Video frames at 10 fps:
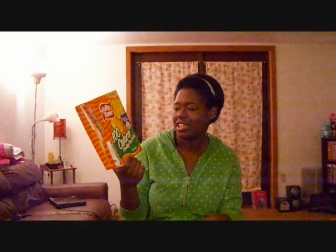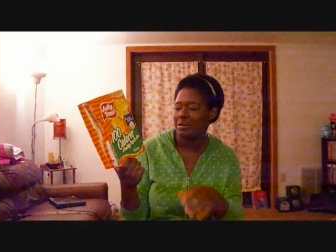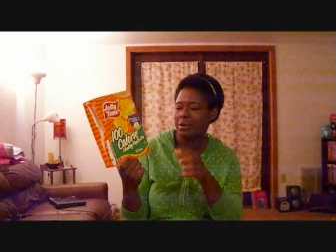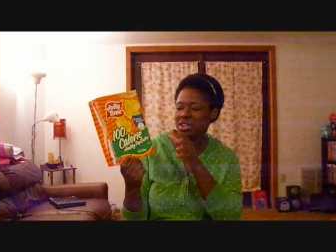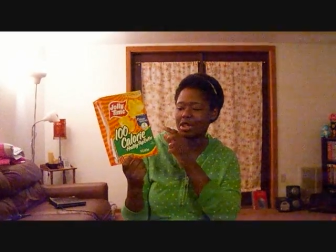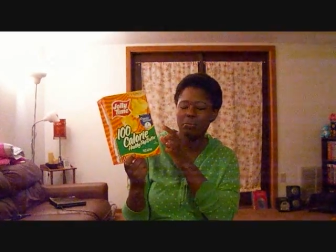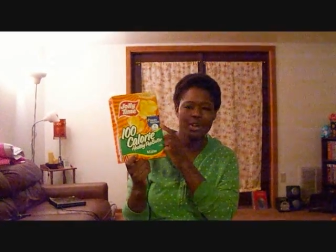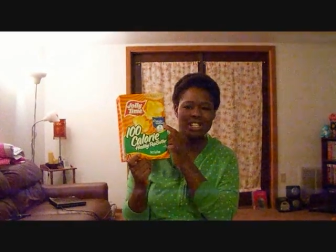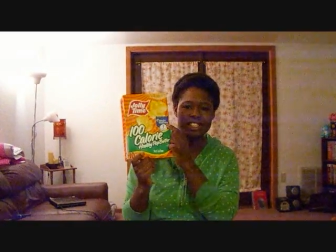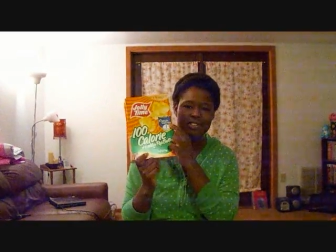they put their
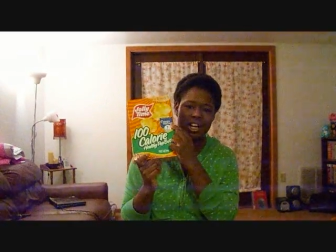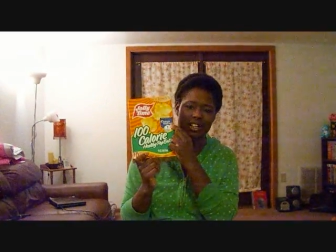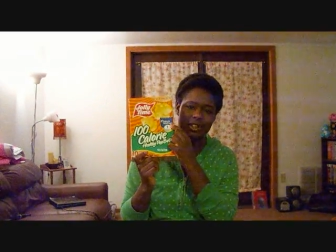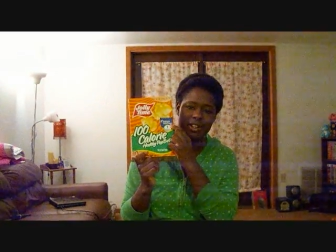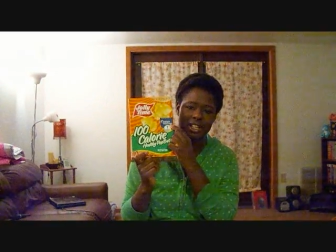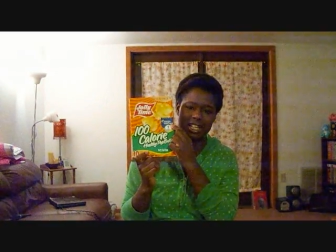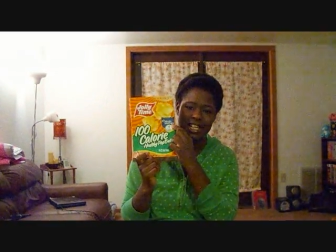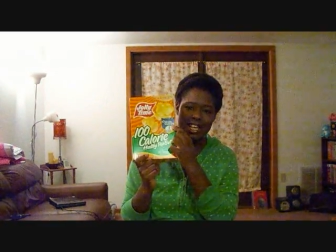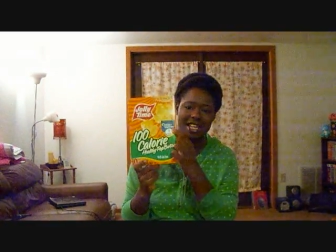points value on it,